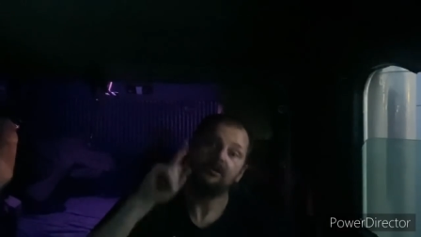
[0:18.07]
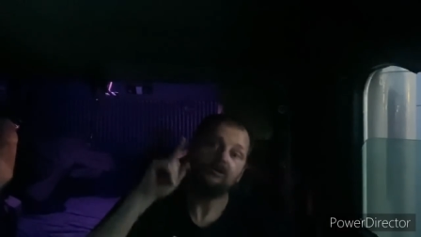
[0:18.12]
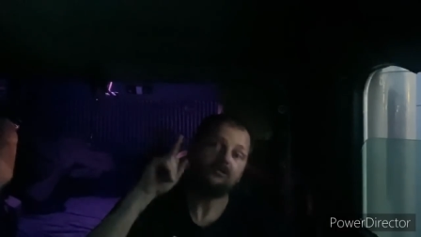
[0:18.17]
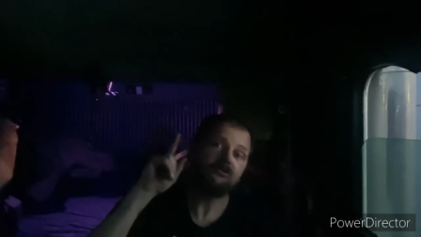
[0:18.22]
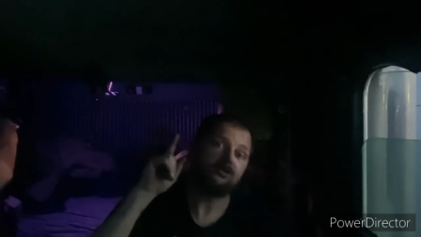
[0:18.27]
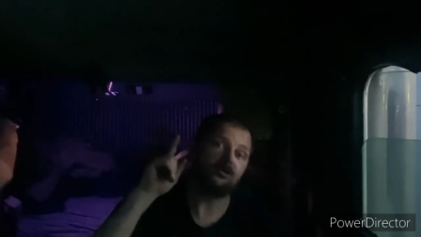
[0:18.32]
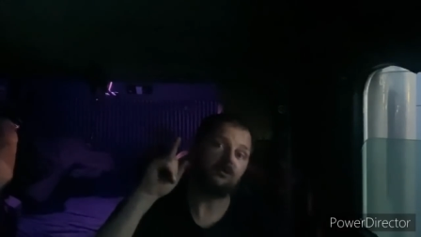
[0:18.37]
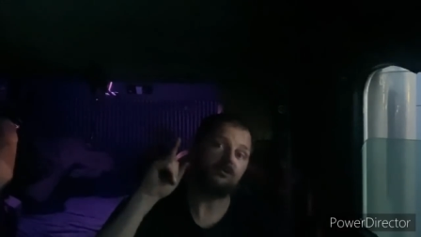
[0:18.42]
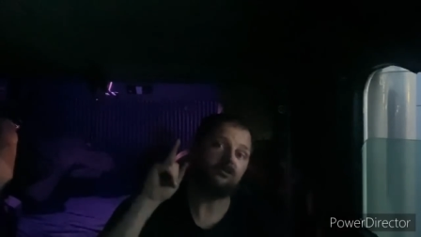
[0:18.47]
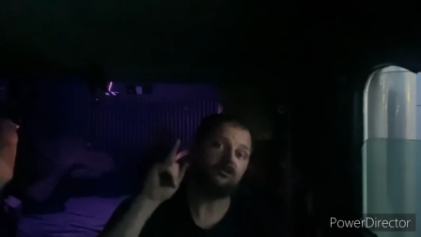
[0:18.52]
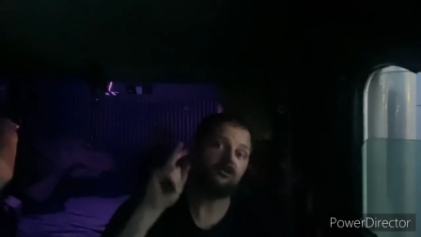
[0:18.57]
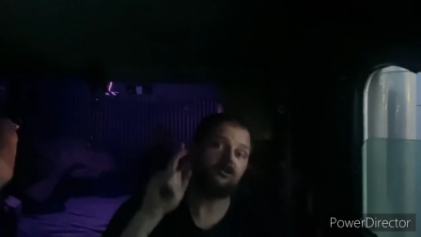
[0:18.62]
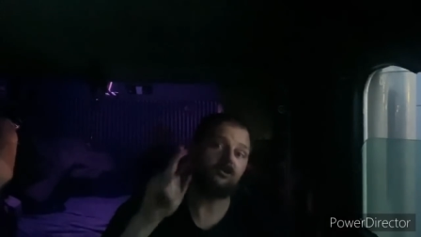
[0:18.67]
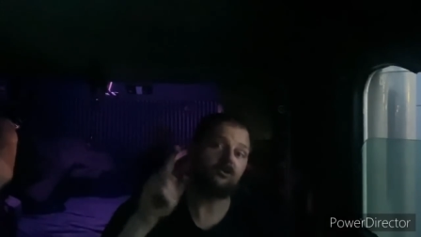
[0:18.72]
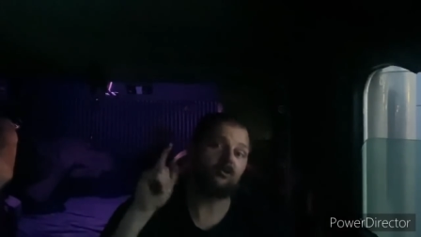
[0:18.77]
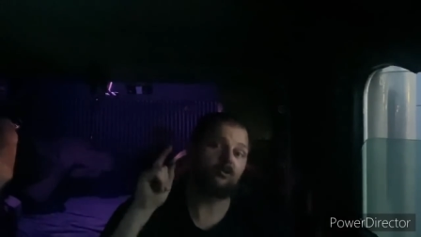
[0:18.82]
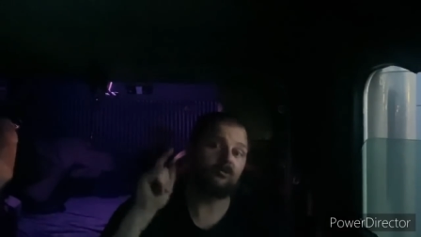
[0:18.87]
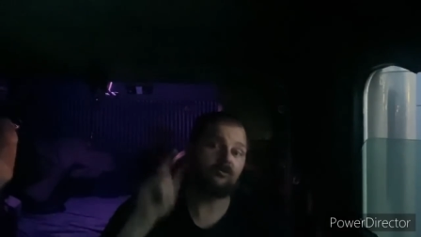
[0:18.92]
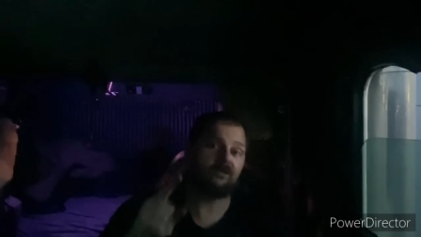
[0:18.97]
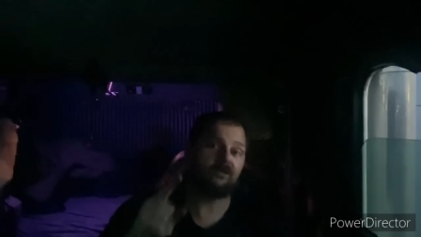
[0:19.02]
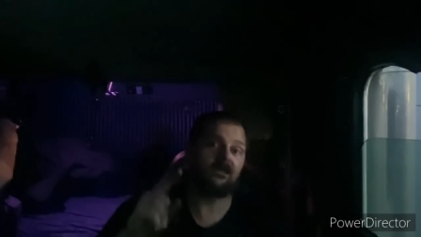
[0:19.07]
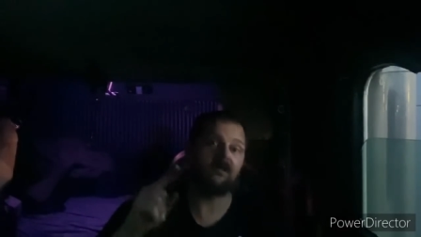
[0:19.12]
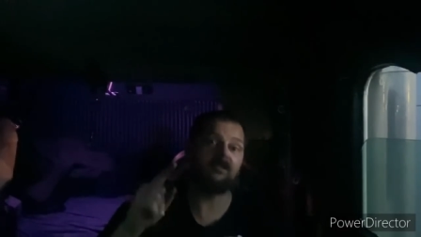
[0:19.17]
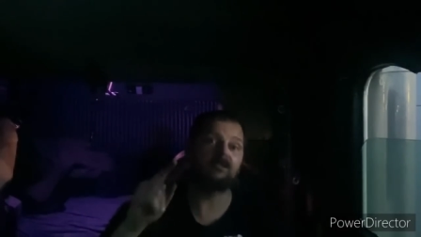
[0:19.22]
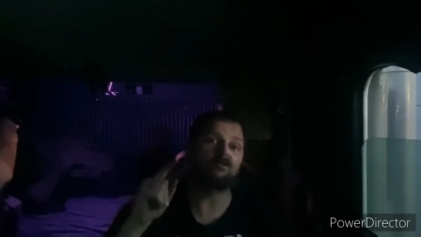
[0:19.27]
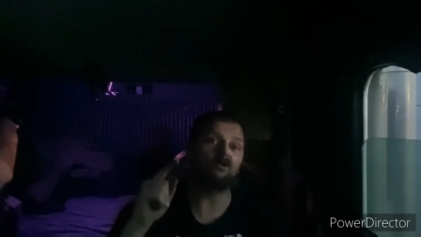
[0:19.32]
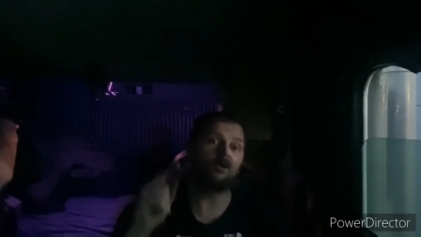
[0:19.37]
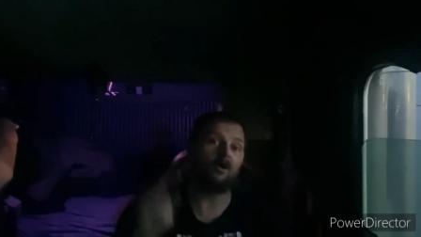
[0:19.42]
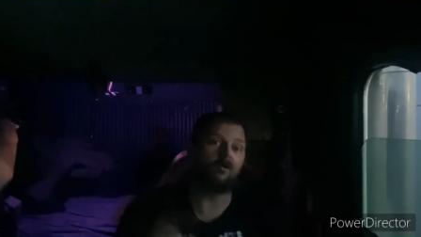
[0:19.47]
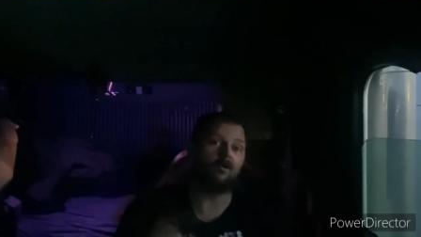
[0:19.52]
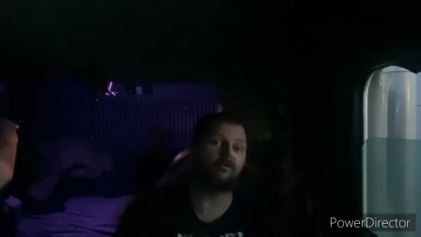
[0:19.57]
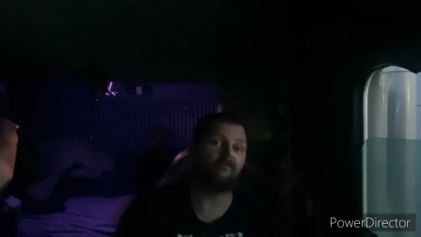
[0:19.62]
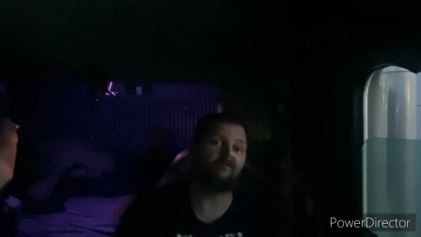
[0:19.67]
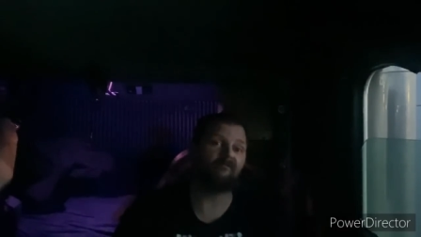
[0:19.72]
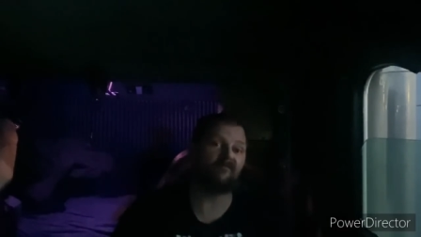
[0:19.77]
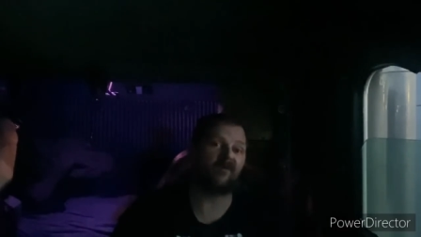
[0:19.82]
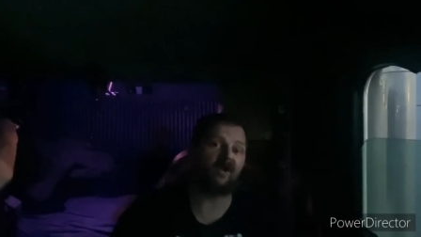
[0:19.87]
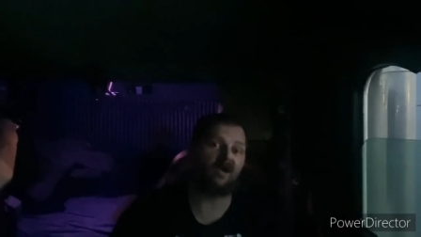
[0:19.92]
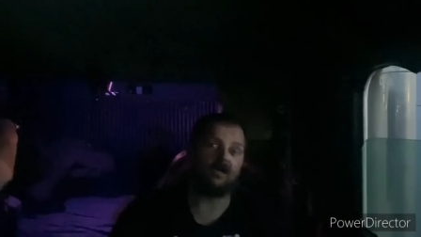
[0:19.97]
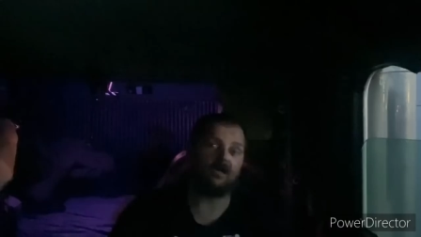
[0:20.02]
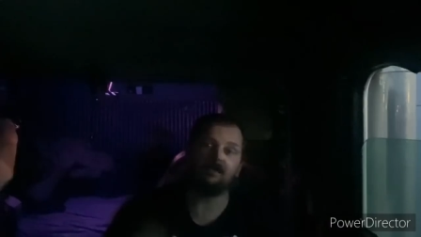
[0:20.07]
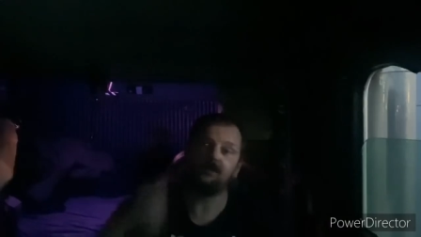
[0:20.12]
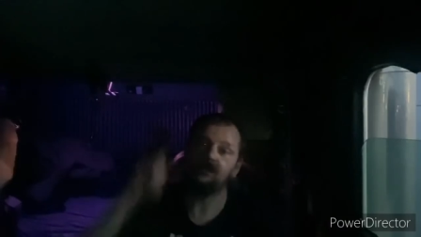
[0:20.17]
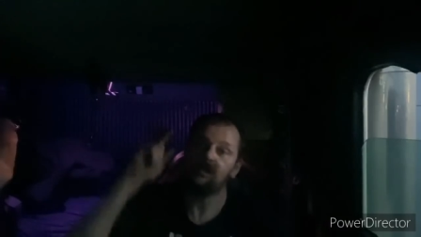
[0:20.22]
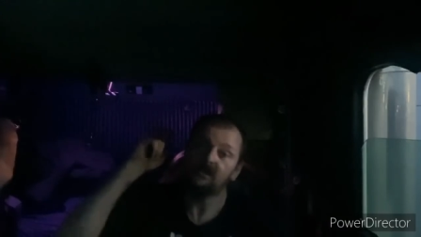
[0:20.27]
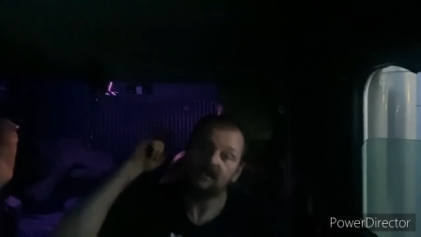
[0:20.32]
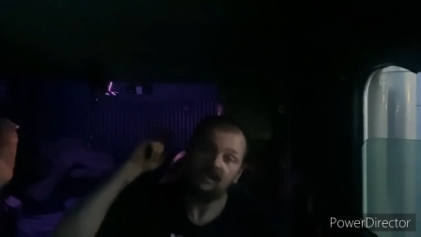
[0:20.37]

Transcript: so you get notified